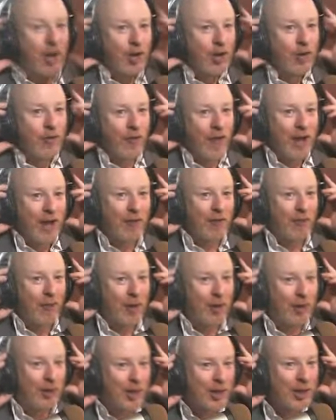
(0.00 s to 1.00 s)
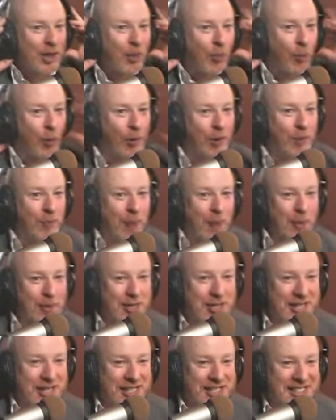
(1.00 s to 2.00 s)
I know you've had a very long... Look at the worried
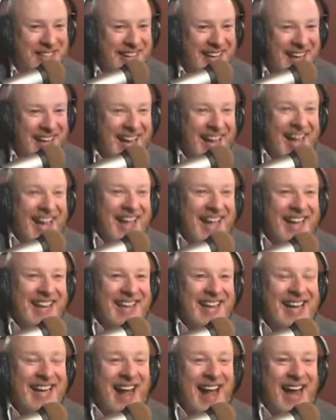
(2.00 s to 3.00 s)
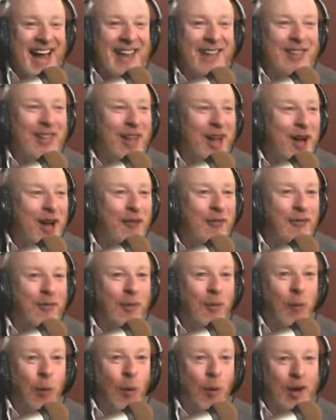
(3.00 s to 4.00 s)
publicist. This, I
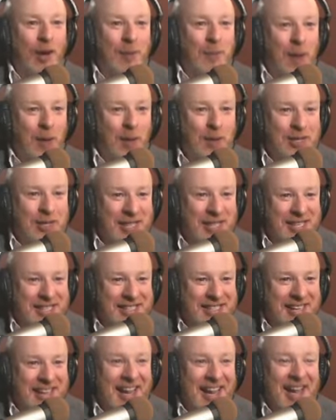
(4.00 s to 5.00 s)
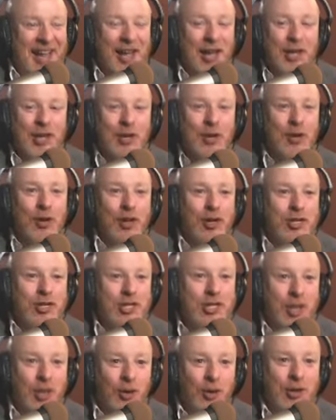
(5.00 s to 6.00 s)
love the worried publicist. You look
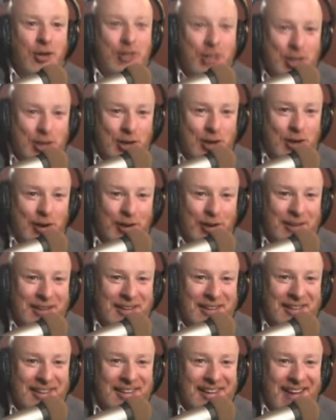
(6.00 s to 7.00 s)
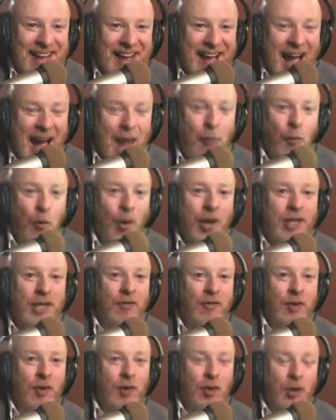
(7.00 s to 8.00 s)
so concerned. I want to
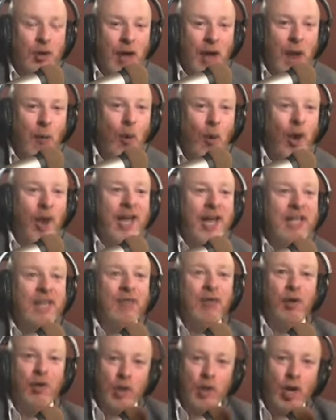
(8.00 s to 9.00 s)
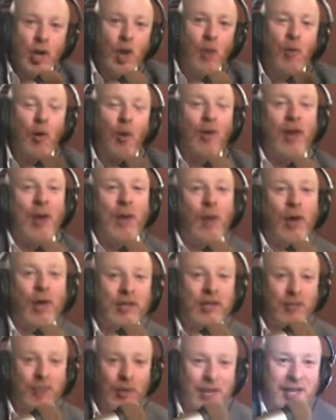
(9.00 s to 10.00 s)
interview you. I want to interview you more than I
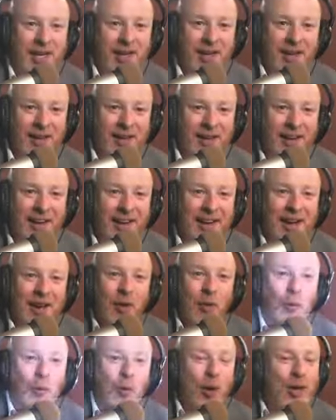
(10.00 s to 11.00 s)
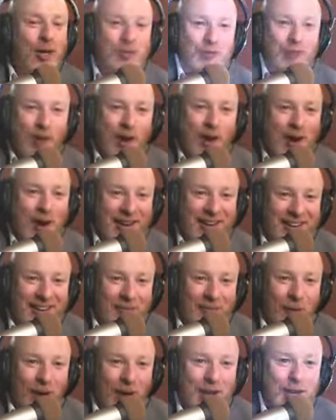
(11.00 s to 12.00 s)
want to interview Tila. What is
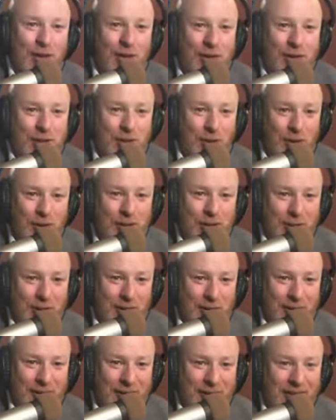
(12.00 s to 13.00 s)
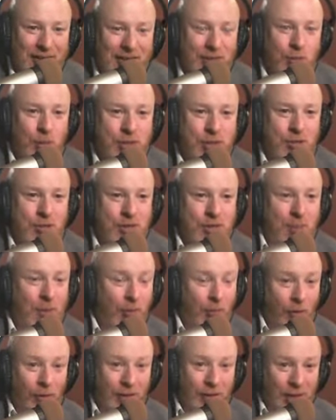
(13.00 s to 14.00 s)
wrong? Why do you look so concerned? Was there
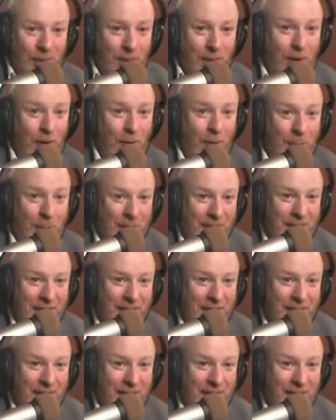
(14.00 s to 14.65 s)
something wrong with the limo?